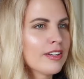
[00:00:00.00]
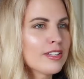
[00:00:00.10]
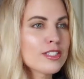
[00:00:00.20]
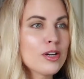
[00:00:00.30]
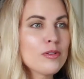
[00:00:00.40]

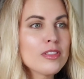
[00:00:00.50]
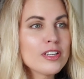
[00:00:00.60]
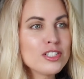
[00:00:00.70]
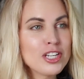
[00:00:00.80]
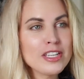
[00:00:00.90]
So
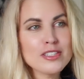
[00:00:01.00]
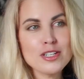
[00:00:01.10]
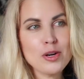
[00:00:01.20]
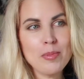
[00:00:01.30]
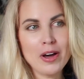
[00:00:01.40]
the genes
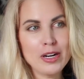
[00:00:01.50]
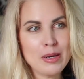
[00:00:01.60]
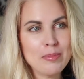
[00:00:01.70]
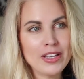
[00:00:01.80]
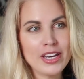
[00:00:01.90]
in your
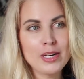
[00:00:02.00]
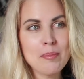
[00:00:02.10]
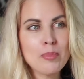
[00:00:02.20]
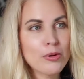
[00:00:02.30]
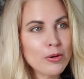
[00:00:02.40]
body play an
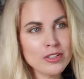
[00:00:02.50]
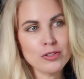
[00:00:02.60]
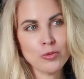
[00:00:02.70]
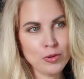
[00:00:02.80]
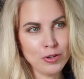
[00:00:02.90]

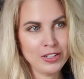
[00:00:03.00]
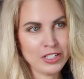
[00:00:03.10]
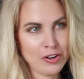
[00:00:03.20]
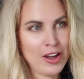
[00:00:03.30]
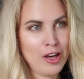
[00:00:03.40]
important role
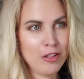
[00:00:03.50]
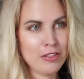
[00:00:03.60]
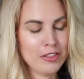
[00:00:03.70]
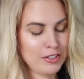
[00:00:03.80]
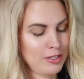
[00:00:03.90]
in your health.